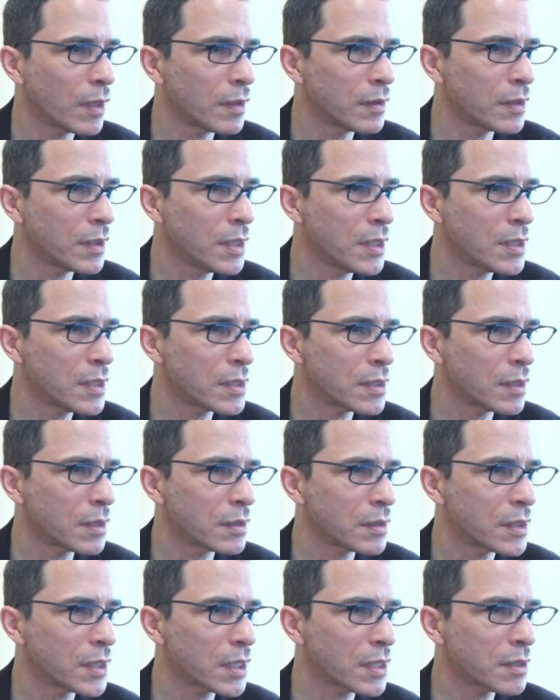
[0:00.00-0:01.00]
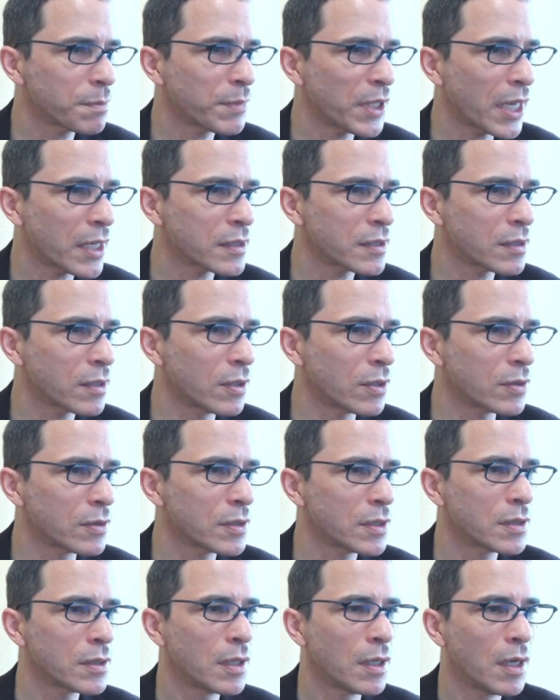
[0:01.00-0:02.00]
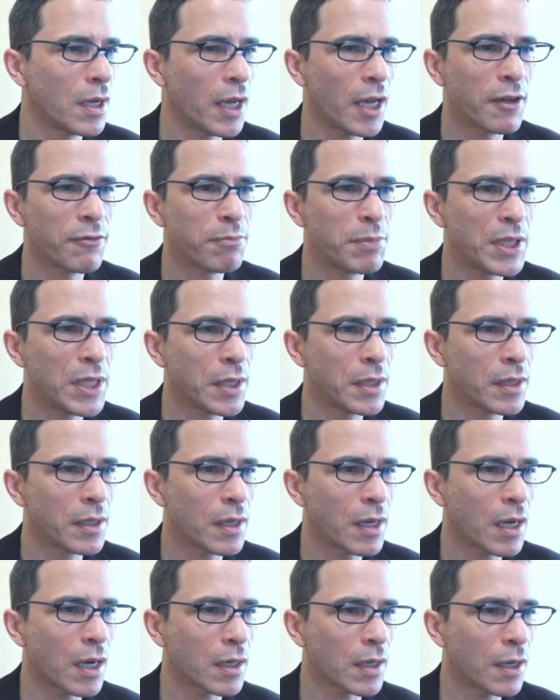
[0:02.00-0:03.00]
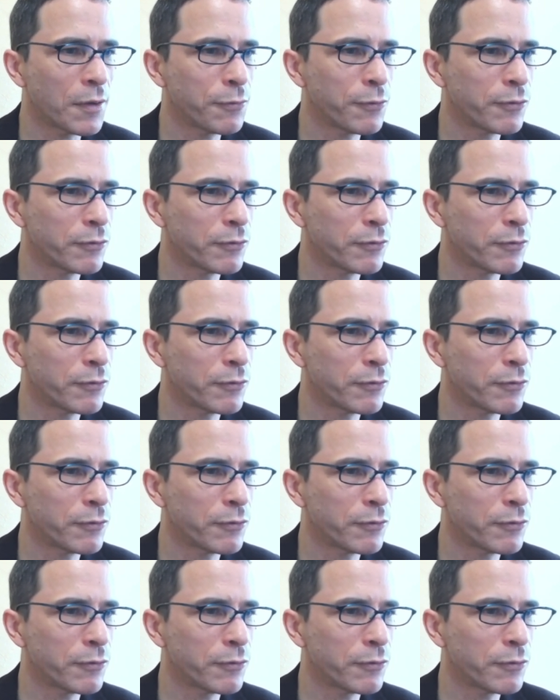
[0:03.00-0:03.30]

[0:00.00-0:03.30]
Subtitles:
these 6 black stones have been cut off